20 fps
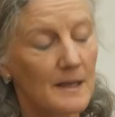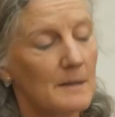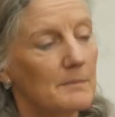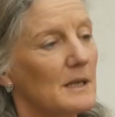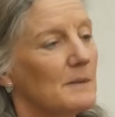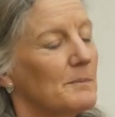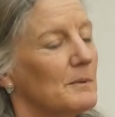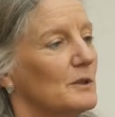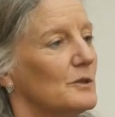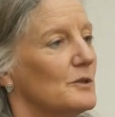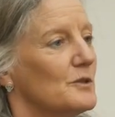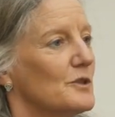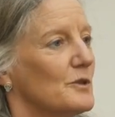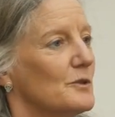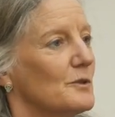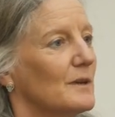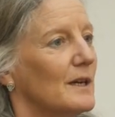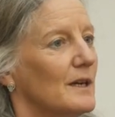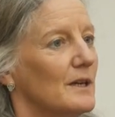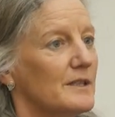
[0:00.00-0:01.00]
People who
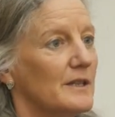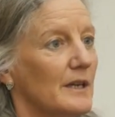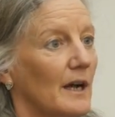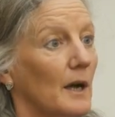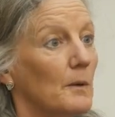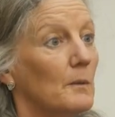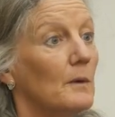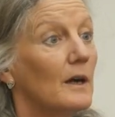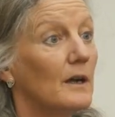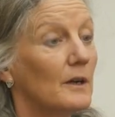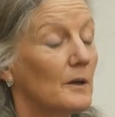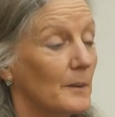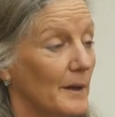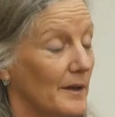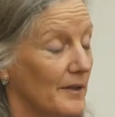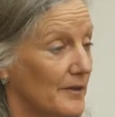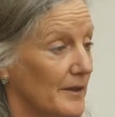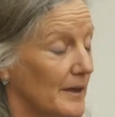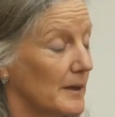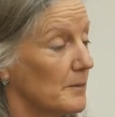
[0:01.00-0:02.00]
do, I work
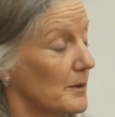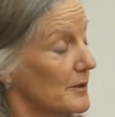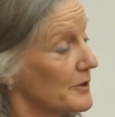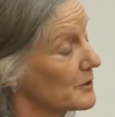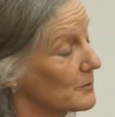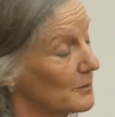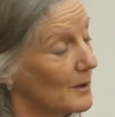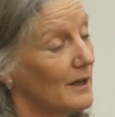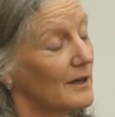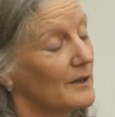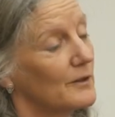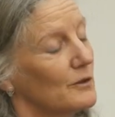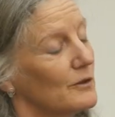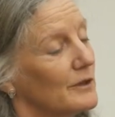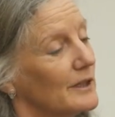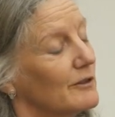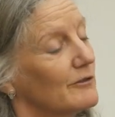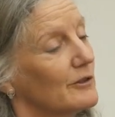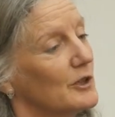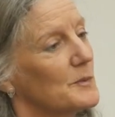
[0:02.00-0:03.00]
with one-to-one or
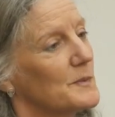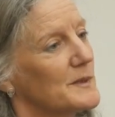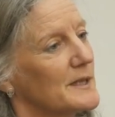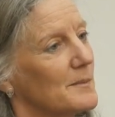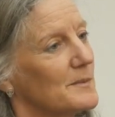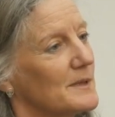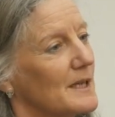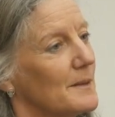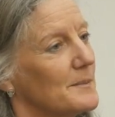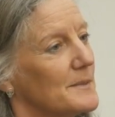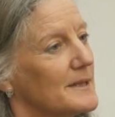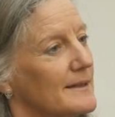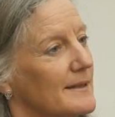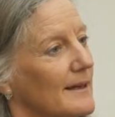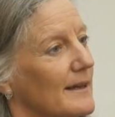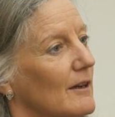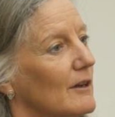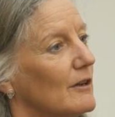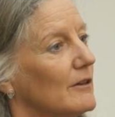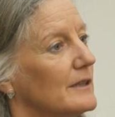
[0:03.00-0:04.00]
in groups, sometimes
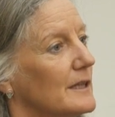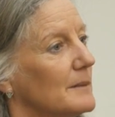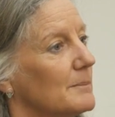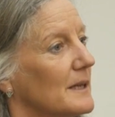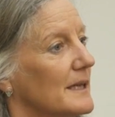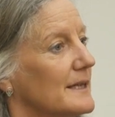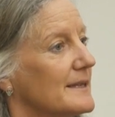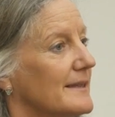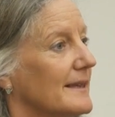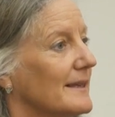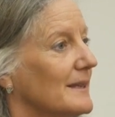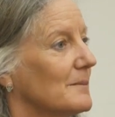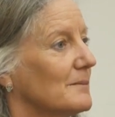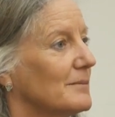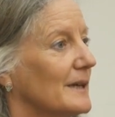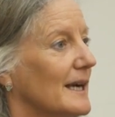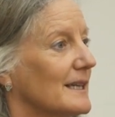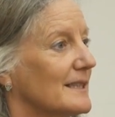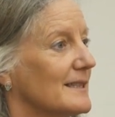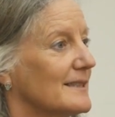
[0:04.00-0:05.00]
their only place they can
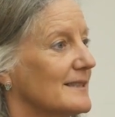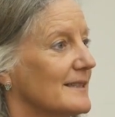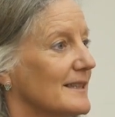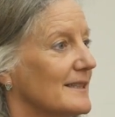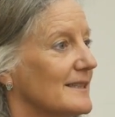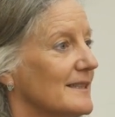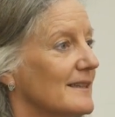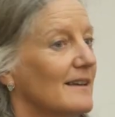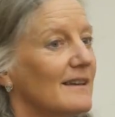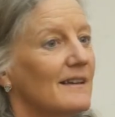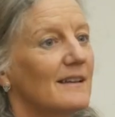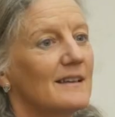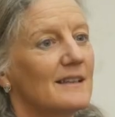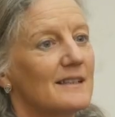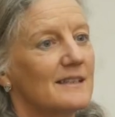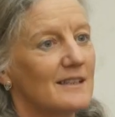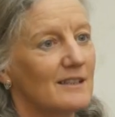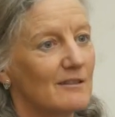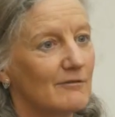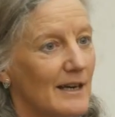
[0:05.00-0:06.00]
practice it
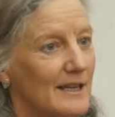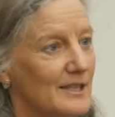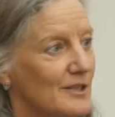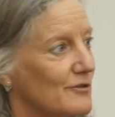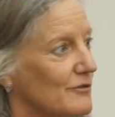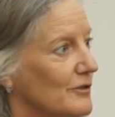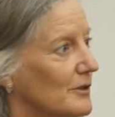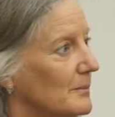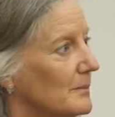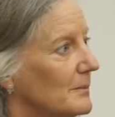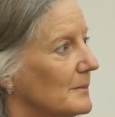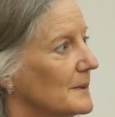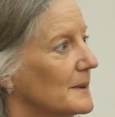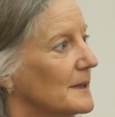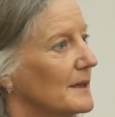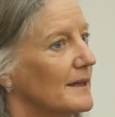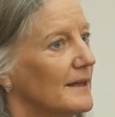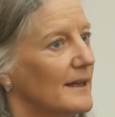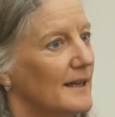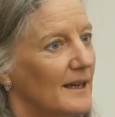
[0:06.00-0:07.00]
is in the restroom,
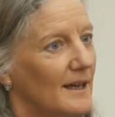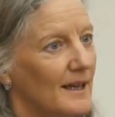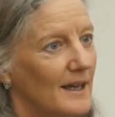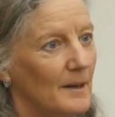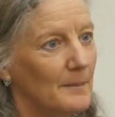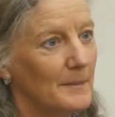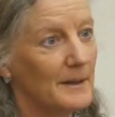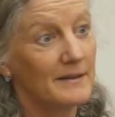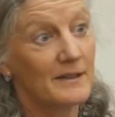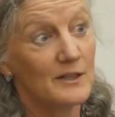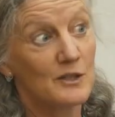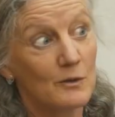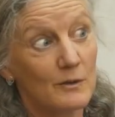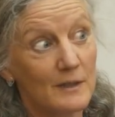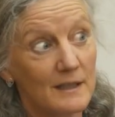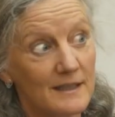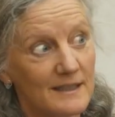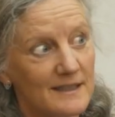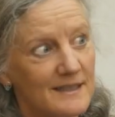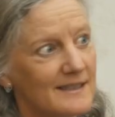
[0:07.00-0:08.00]
in the
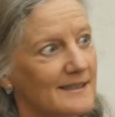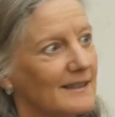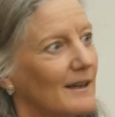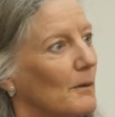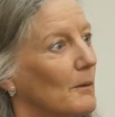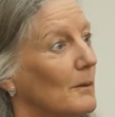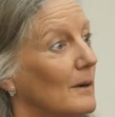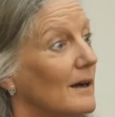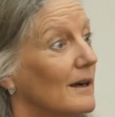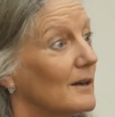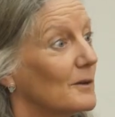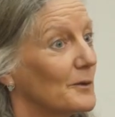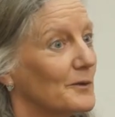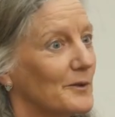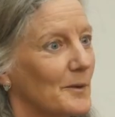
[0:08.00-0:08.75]
toilets, at work or